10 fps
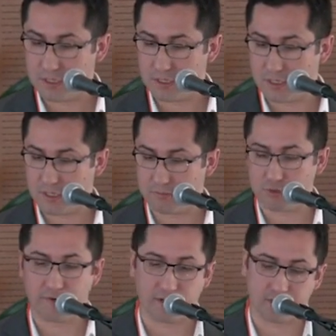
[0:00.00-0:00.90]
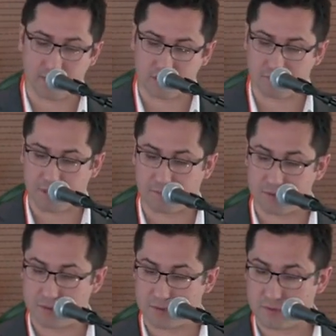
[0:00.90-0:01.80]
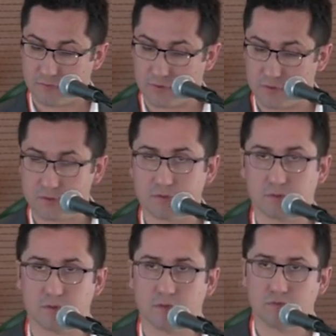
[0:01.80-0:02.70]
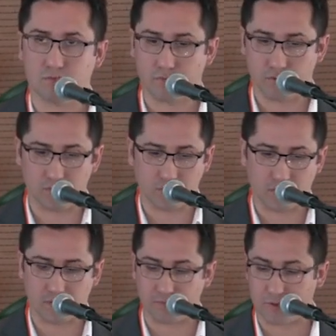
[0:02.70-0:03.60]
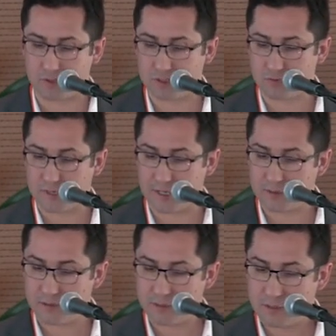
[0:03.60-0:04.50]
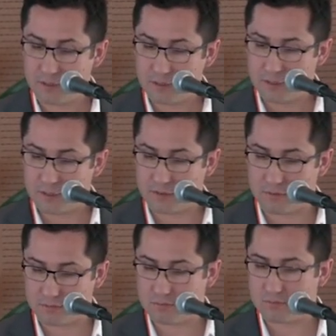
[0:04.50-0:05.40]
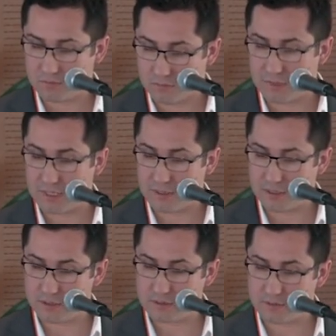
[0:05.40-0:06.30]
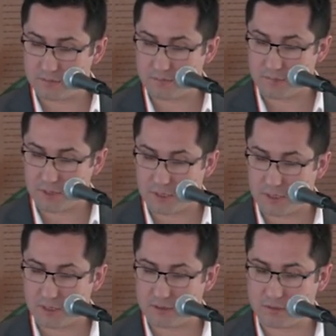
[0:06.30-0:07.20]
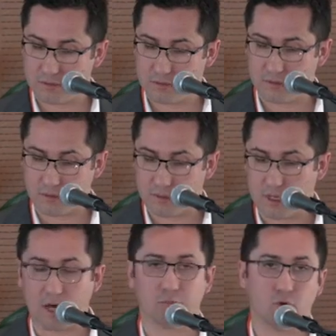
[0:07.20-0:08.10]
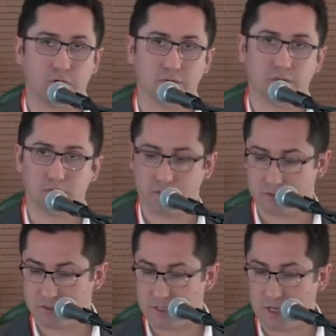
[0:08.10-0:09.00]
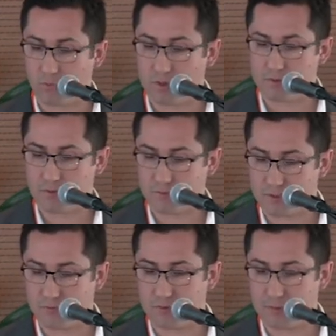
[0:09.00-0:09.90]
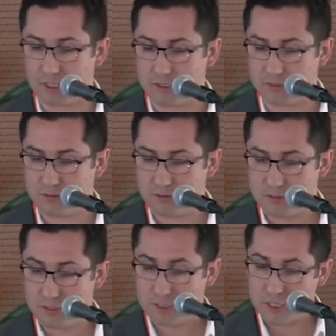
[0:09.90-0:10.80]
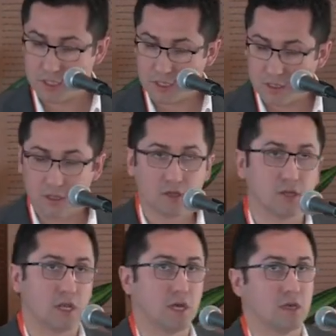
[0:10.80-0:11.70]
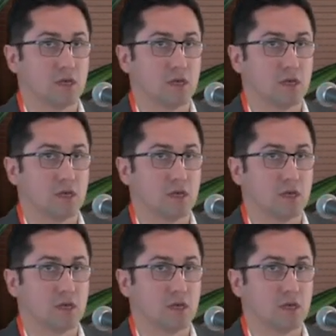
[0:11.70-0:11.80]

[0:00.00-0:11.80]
And I have to validate these papers, yeah, of course, review that everything is right, and validate, and upload this award information. Then